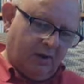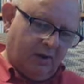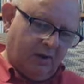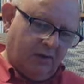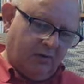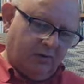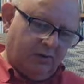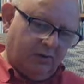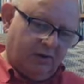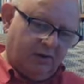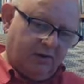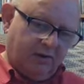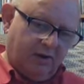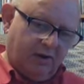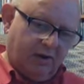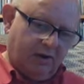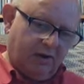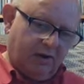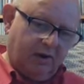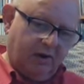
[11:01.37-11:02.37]
on
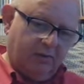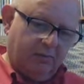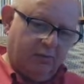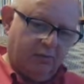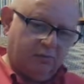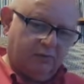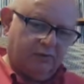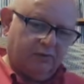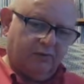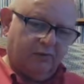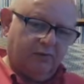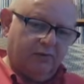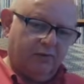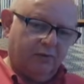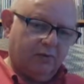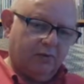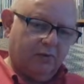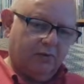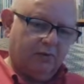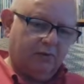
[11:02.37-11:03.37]
guitar, keyboards and
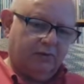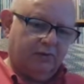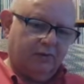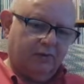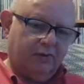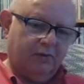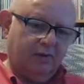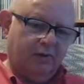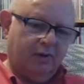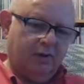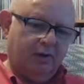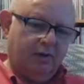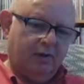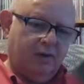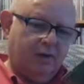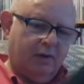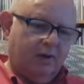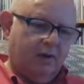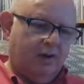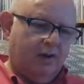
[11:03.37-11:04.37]
vocals.
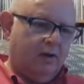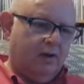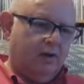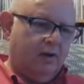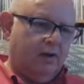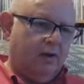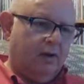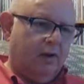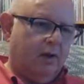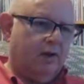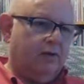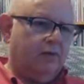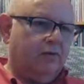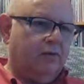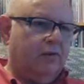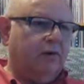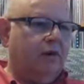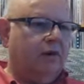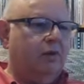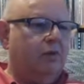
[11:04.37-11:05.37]
I don't
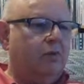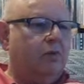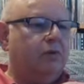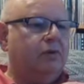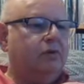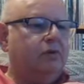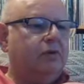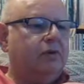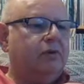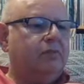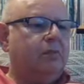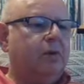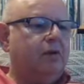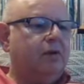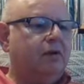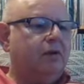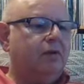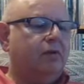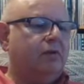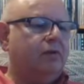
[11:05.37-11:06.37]
really know what to
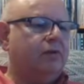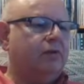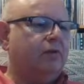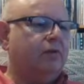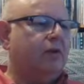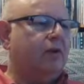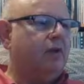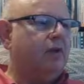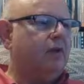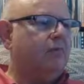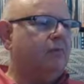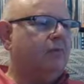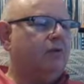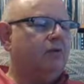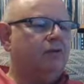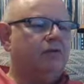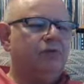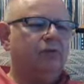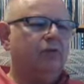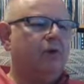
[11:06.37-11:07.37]
expect of this. I'm not
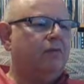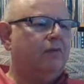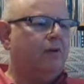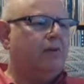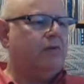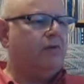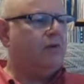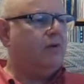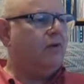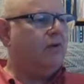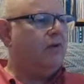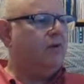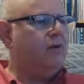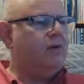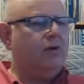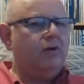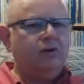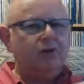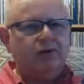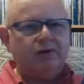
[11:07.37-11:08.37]
sure I've ever
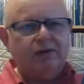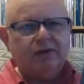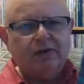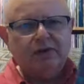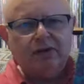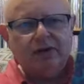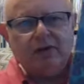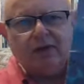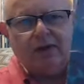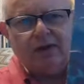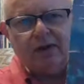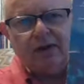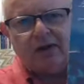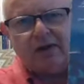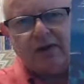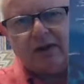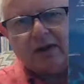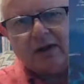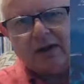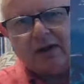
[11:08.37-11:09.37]
heard
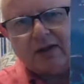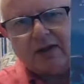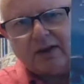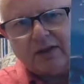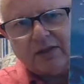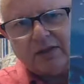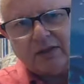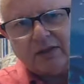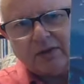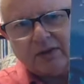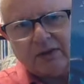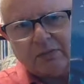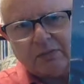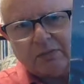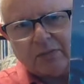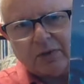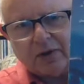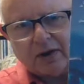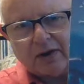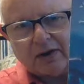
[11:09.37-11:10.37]
anything
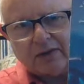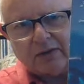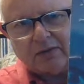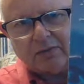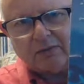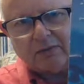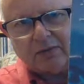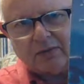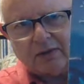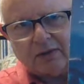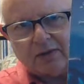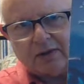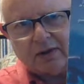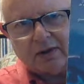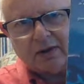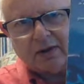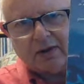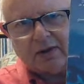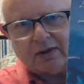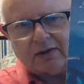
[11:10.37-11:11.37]
by them.
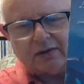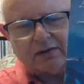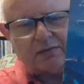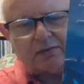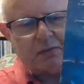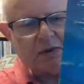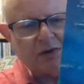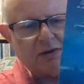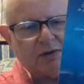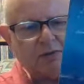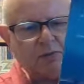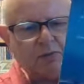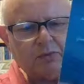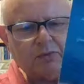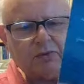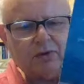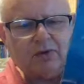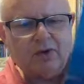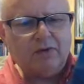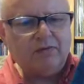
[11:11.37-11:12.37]
I expected, with
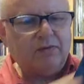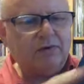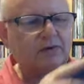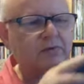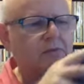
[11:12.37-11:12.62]
the Gervitz